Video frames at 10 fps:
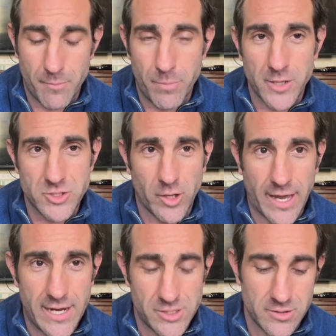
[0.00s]
bloodstock
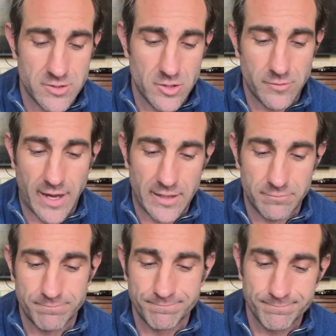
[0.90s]
agent sort of
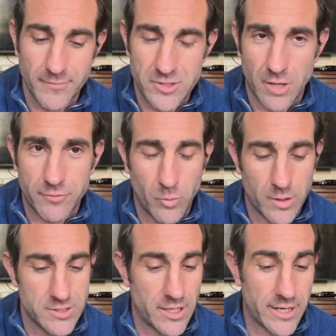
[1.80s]
getting shoved to
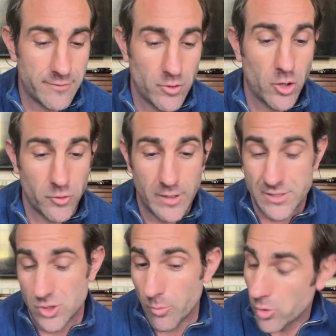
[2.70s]
one side for not doing his
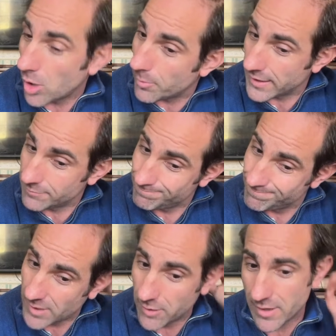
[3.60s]
job properly
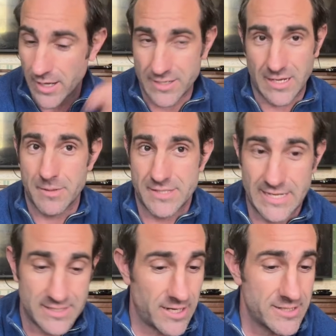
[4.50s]
over the last couple of
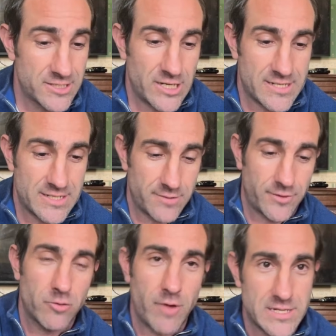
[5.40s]
seasons. I suggest there's a
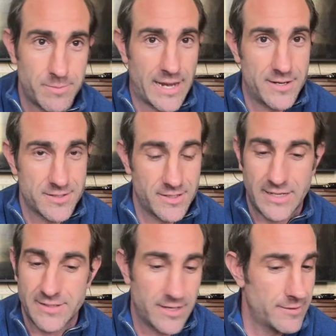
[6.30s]
few race planners that
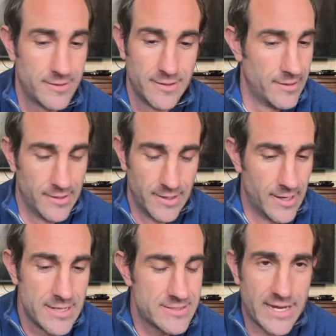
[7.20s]
need to
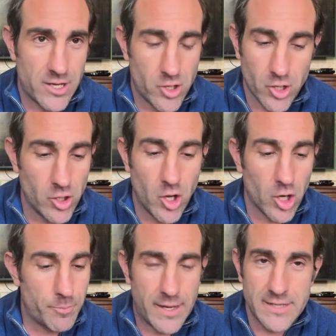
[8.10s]
take a good
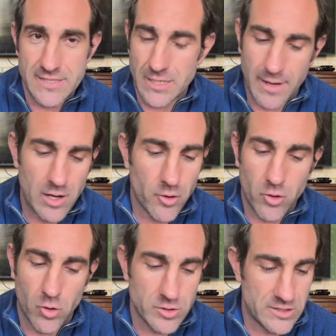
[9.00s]
look, because there's going to be a lot of
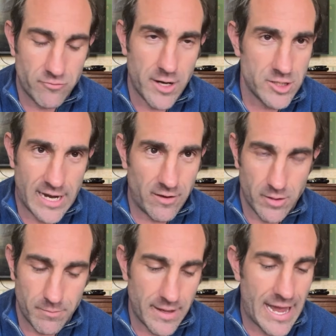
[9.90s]
horses run at
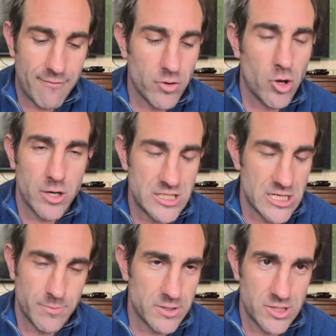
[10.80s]
Cheltenham that haven't got
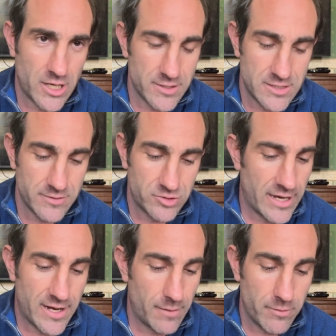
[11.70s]
legitimate chances of
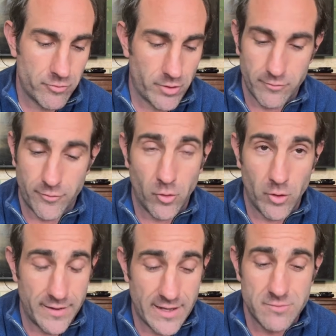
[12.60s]
shaking up the front
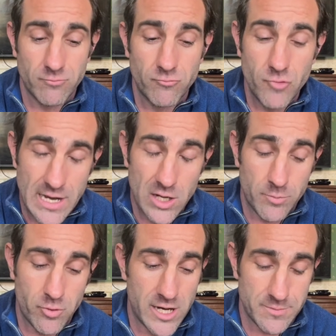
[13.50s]
4, and there's really good
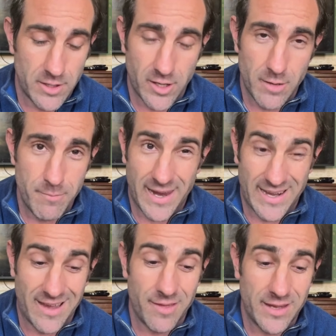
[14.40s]
prize money going begging
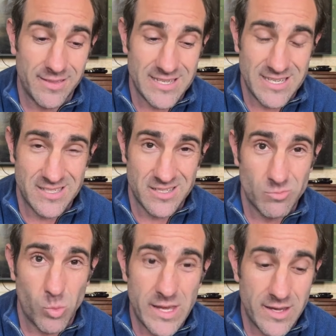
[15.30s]
here. I think this is as
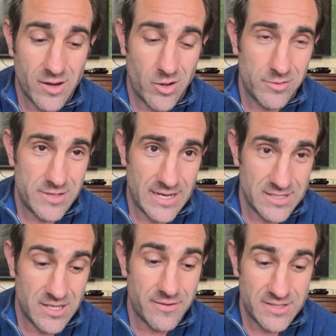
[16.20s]
weak a contest
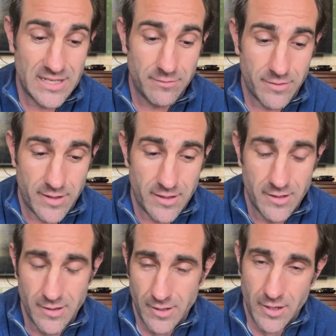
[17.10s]
as I've seen for
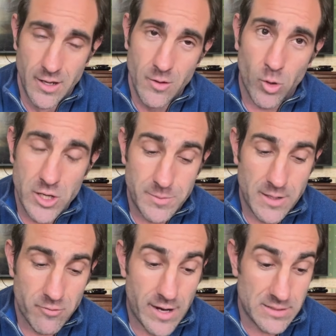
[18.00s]
what used to be
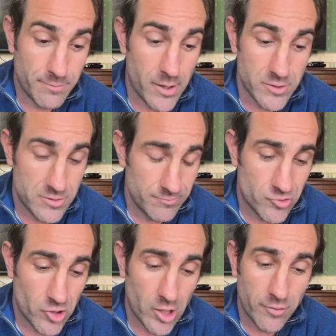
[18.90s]
the Racing Post
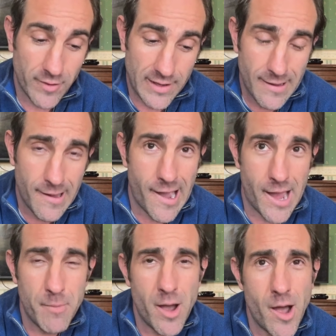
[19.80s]
Trophy.
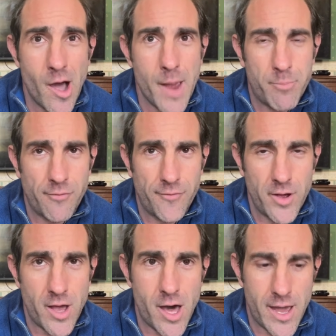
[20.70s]
I
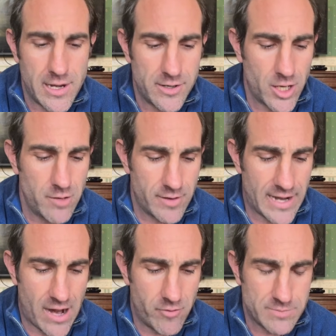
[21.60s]
prefer Highland over
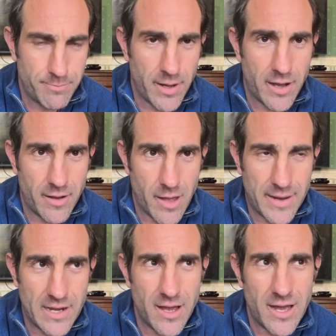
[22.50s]
Lowry's Bar. I
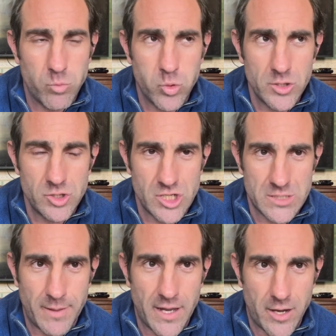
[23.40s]
mean, I wouldn't just
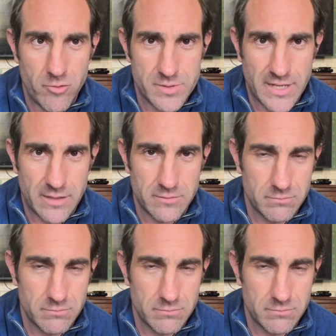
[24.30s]
be 100%